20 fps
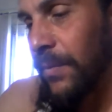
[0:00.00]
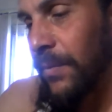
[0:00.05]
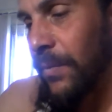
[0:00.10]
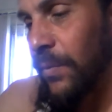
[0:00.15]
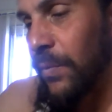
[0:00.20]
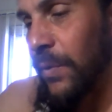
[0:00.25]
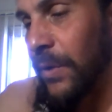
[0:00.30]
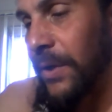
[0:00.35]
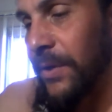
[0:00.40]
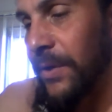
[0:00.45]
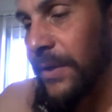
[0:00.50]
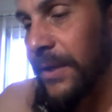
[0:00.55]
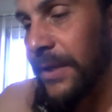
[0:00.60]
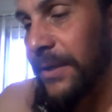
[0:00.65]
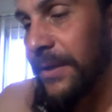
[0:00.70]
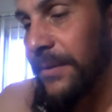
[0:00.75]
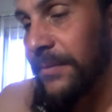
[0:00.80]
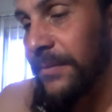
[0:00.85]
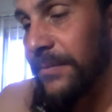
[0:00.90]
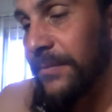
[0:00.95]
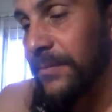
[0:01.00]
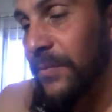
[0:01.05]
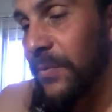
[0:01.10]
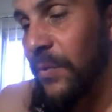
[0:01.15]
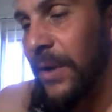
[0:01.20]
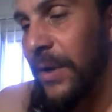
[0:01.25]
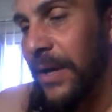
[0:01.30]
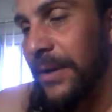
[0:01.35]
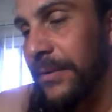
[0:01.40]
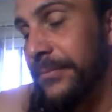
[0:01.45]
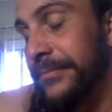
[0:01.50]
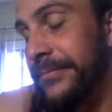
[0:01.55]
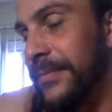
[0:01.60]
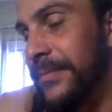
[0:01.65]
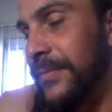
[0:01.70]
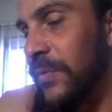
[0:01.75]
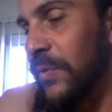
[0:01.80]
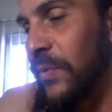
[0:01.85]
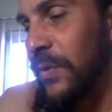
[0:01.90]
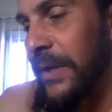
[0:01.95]

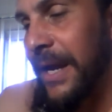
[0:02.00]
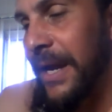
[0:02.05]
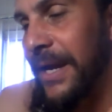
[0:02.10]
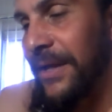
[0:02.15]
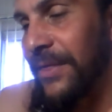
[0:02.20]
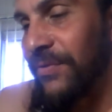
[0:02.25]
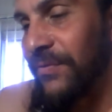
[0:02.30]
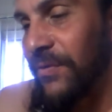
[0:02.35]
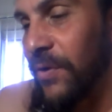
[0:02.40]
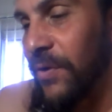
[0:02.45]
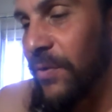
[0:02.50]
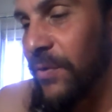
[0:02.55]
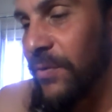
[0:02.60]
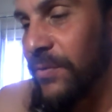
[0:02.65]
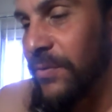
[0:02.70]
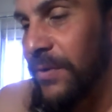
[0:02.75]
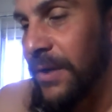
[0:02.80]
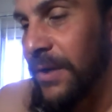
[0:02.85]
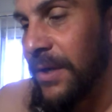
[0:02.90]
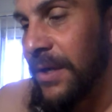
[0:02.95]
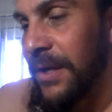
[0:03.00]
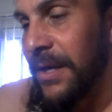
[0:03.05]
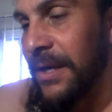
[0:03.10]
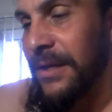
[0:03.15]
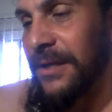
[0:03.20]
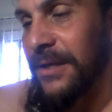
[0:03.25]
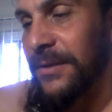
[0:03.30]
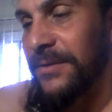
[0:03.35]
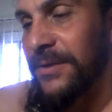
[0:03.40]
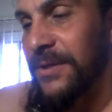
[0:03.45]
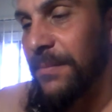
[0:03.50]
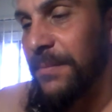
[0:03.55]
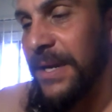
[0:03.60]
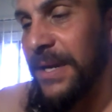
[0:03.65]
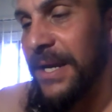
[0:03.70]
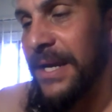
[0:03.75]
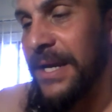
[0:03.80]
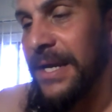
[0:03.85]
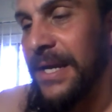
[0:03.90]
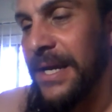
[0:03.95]
Can he throw? Cause to
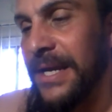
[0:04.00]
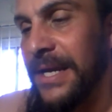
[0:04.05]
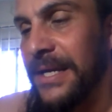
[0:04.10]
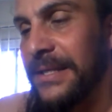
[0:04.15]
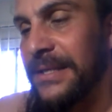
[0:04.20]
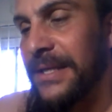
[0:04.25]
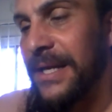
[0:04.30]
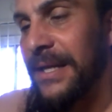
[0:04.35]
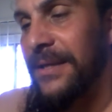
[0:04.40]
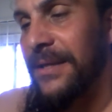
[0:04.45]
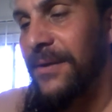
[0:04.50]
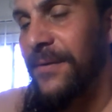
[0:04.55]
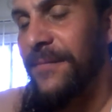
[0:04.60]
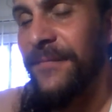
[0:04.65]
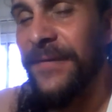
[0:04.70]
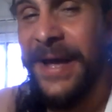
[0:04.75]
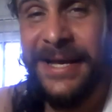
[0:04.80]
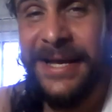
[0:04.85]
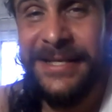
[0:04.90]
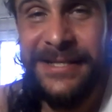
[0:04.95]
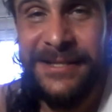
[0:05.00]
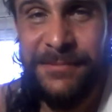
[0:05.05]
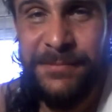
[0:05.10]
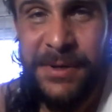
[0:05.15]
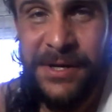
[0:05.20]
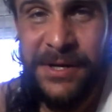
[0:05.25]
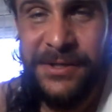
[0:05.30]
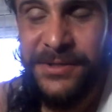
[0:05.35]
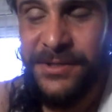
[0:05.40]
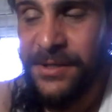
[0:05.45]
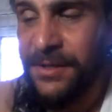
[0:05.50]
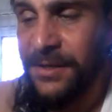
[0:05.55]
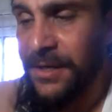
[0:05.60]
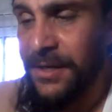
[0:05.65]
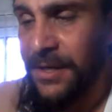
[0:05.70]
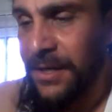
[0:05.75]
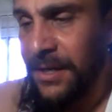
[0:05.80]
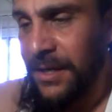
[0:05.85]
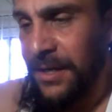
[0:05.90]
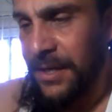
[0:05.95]
me, he's not the fastest puncher.
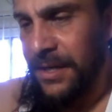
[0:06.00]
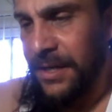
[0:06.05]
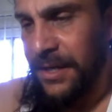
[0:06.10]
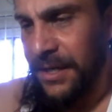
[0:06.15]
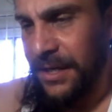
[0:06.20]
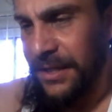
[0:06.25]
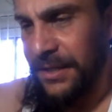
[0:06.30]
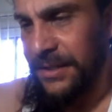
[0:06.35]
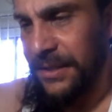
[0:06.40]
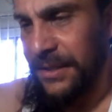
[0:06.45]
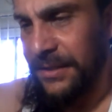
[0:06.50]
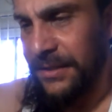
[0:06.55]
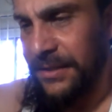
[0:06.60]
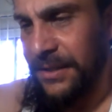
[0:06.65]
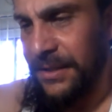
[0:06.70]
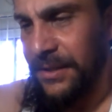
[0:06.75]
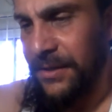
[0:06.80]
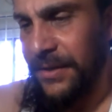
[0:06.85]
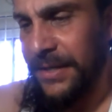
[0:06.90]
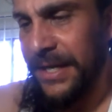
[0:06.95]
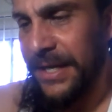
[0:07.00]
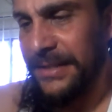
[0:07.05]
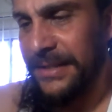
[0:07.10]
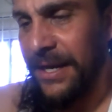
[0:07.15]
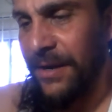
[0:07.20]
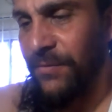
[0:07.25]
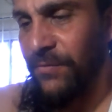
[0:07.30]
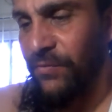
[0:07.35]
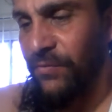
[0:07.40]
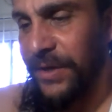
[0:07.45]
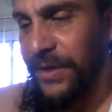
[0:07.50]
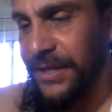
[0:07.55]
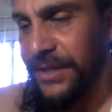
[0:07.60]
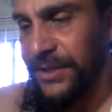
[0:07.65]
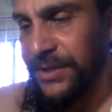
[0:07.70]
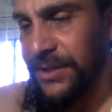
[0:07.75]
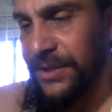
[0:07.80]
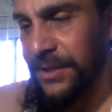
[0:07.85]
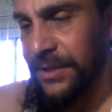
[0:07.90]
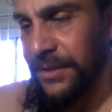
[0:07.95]
He just, you know, he has that
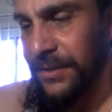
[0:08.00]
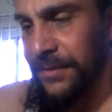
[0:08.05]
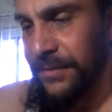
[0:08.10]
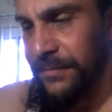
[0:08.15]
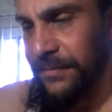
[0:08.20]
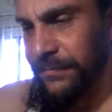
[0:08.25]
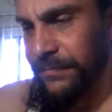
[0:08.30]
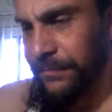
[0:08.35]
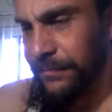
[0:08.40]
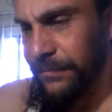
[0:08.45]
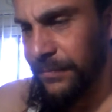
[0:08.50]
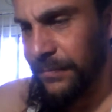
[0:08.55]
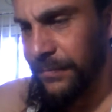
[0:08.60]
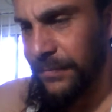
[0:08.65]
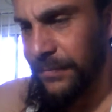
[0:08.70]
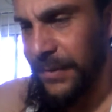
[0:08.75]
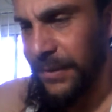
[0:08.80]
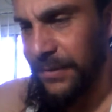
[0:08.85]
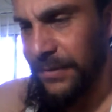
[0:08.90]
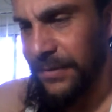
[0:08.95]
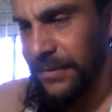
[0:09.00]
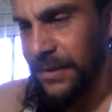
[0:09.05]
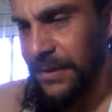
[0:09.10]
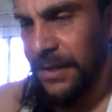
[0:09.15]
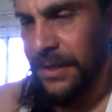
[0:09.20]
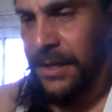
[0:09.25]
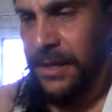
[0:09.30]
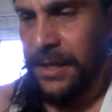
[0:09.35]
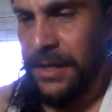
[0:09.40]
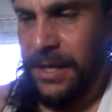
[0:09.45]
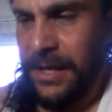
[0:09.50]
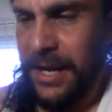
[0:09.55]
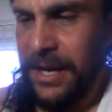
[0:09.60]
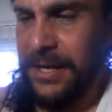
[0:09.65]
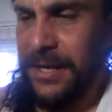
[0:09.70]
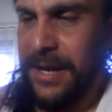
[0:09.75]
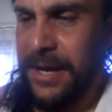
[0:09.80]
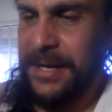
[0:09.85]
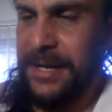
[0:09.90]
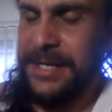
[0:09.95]
reach. And
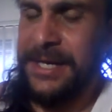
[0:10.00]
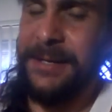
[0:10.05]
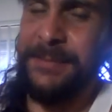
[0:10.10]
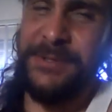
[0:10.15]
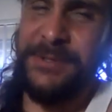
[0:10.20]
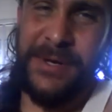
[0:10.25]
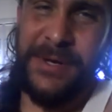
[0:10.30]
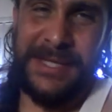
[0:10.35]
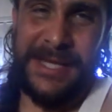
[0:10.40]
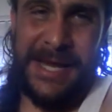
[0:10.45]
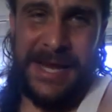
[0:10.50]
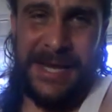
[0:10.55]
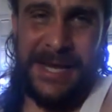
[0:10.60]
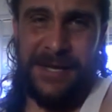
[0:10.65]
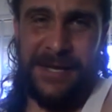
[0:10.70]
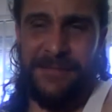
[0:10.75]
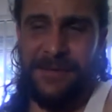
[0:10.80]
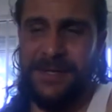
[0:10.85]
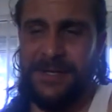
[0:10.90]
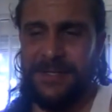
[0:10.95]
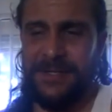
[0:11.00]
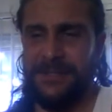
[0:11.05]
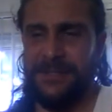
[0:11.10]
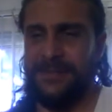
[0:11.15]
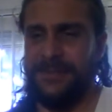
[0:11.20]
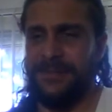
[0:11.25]
he keeps you at the end of it.